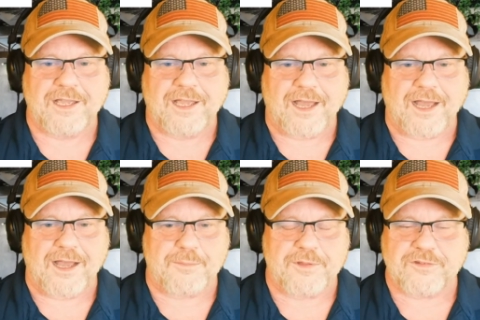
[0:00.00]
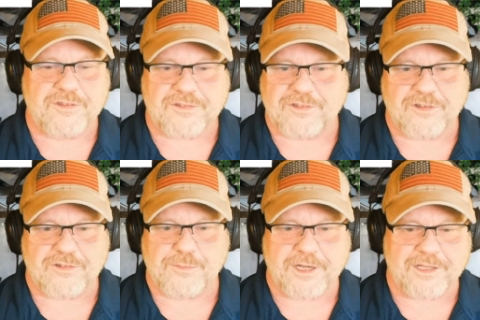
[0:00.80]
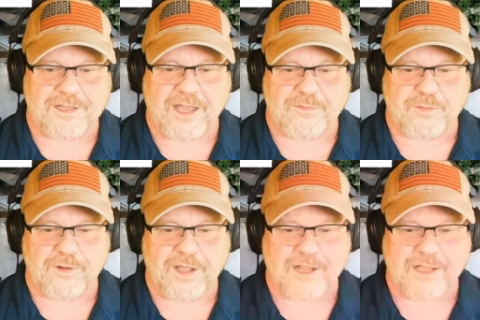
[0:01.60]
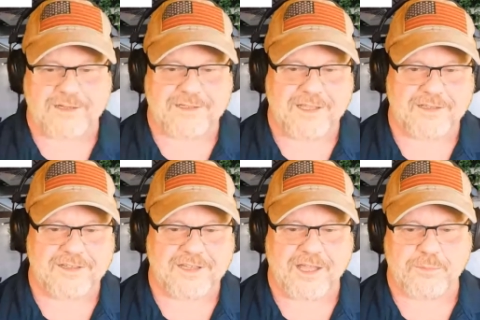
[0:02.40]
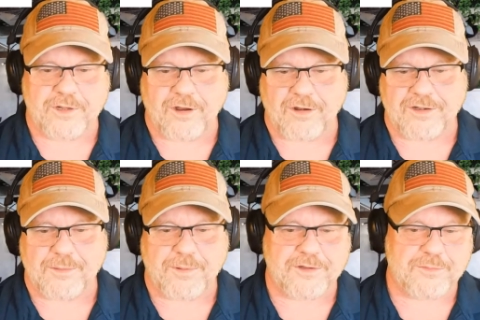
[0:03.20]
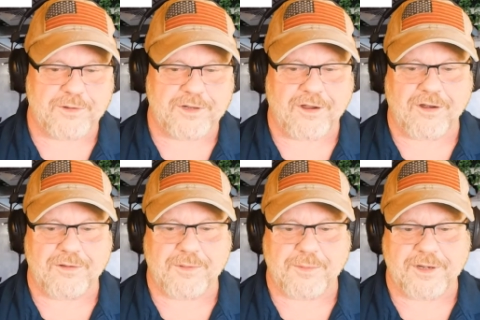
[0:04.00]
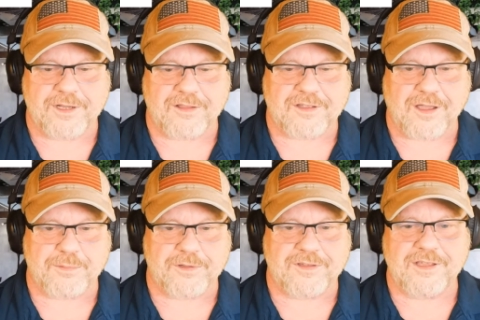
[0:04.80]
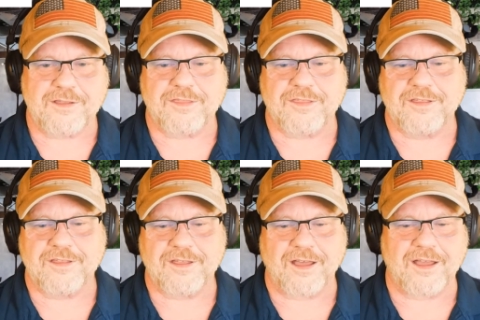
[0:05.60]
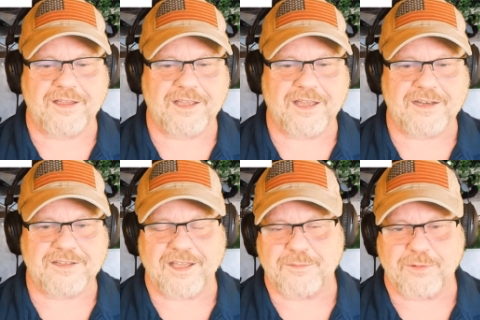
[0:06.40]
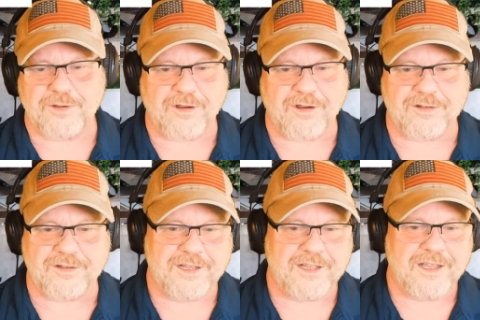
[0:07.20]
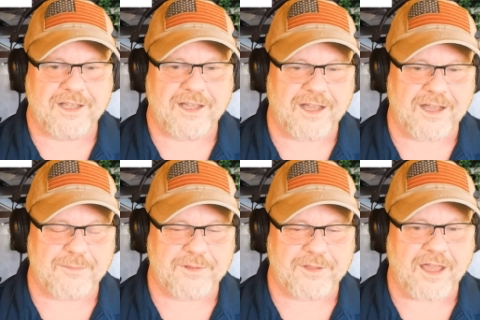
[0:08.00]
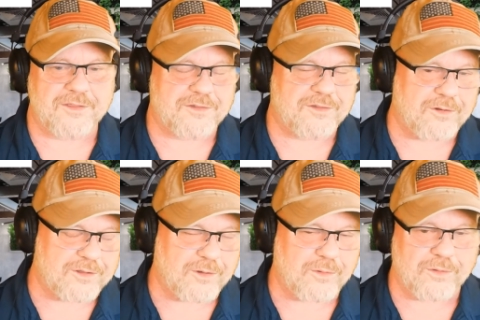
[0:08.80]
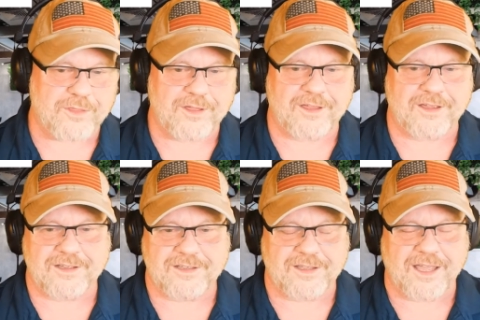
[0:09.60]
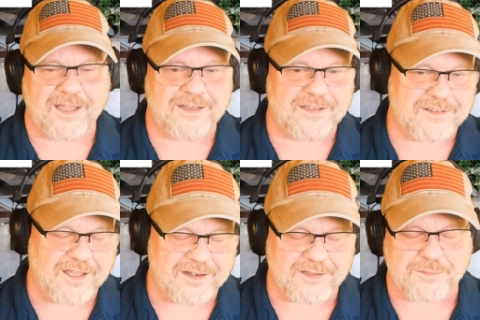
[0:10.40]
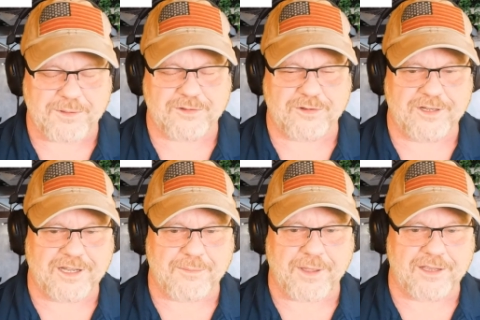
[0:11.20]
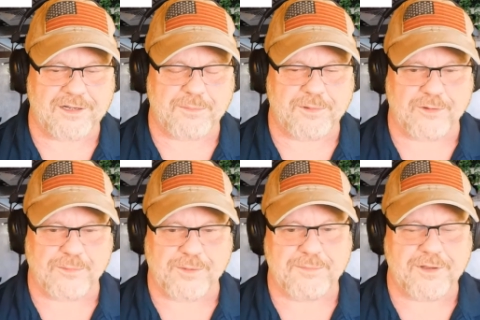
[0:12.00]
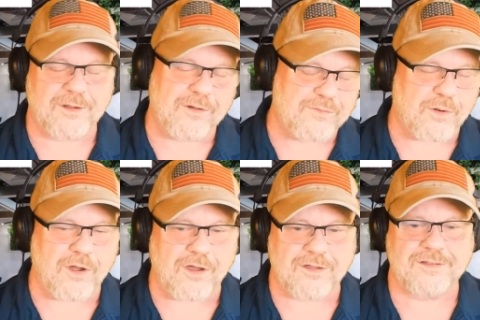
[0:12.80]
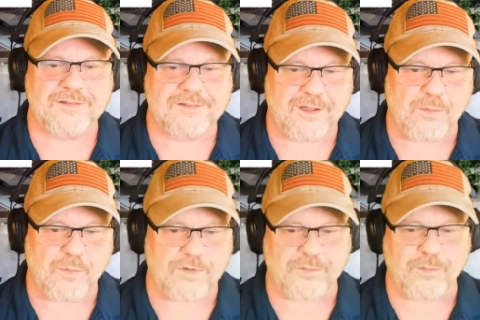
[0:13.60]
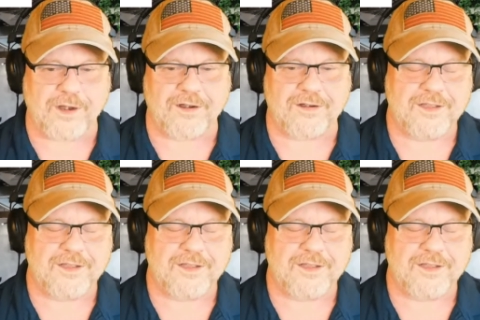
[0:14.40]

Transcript: Um, this is just immediately afterward. I got kicked in the head pretty hard, got punched pretty hard. My buddy lost a couple of teeth. Uh, he got hit in the head pretty hard. Um, the guy that started the whole thing, you can't, he's not in the picture. He got banged up a little bit, but overall, no worse for wear.